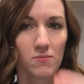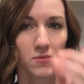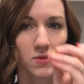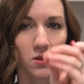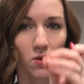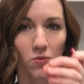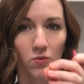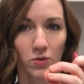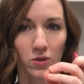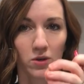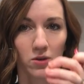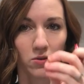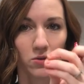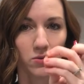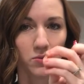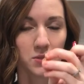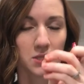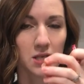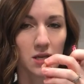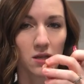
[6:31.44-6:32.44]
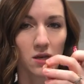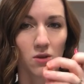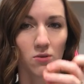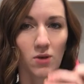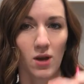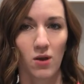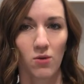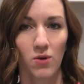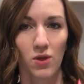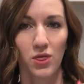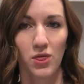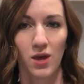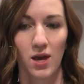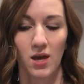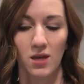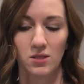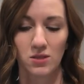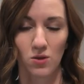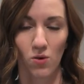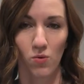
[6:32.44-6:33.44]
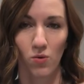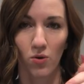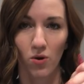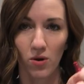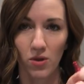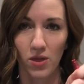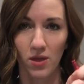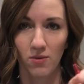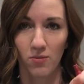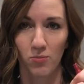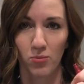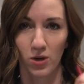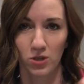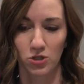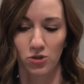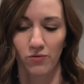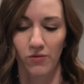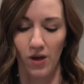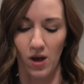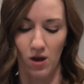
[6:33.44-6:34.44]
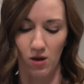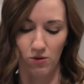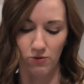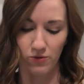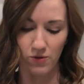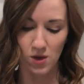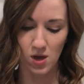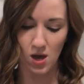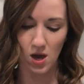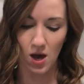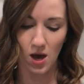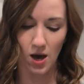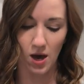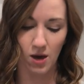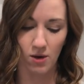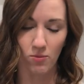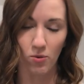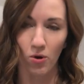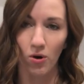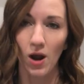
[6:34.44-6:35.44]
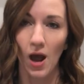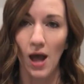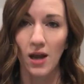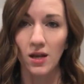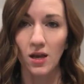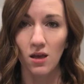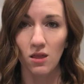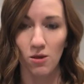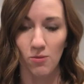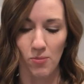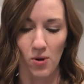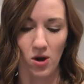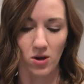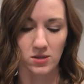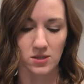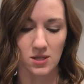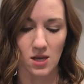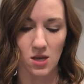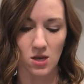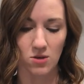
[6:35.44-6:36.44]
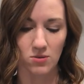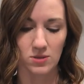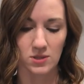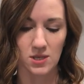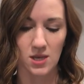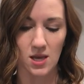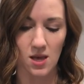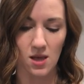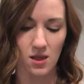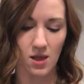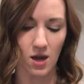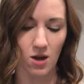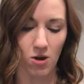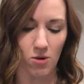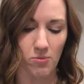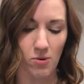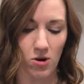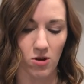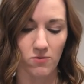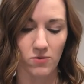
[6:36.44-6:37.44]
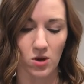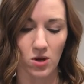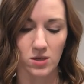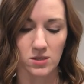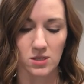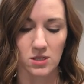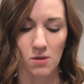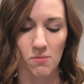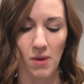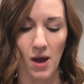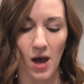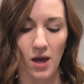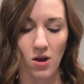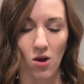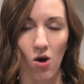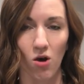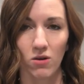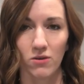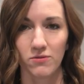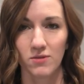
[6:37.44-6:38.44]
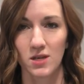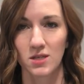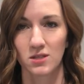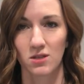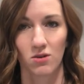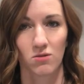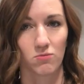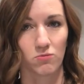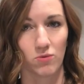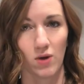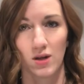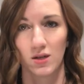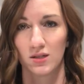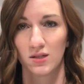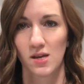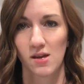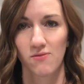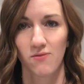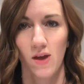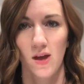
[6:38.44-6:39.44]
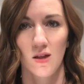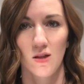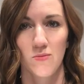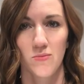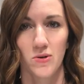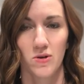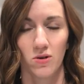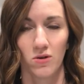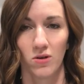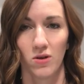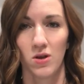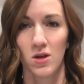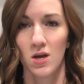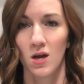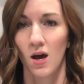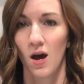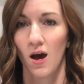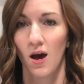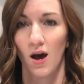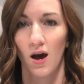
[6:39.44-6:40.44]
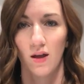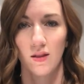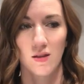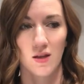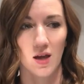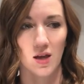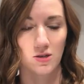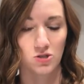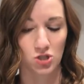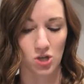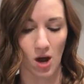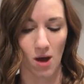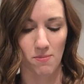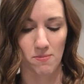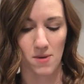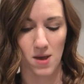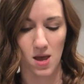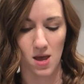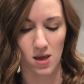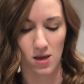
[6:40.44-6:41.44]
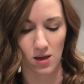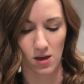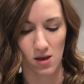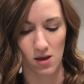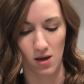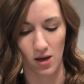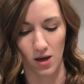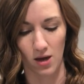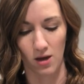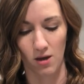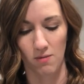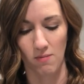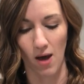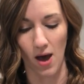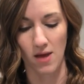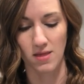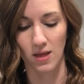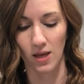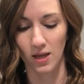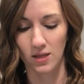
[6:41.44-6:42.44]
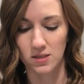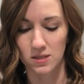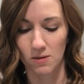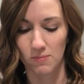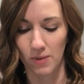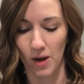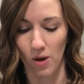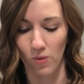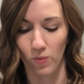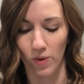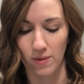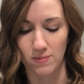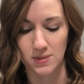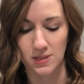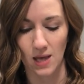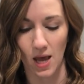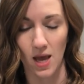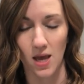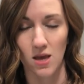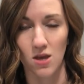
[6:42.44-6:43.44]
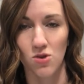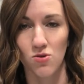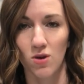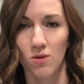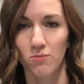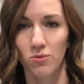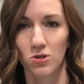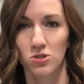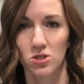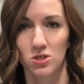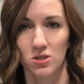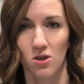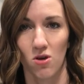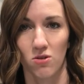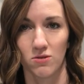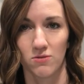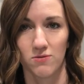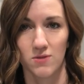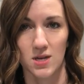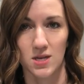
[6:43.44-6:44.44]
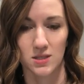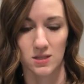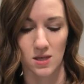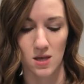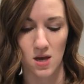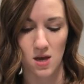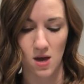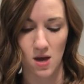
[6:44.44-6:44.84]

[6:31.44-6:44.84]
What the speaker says: the little sealing ring with this, or the pressure valve, or any of the parts that you see that are part of your Instant Pot, all of these are readily available online shopping, on the Instant Pot website. You can purchase all of these.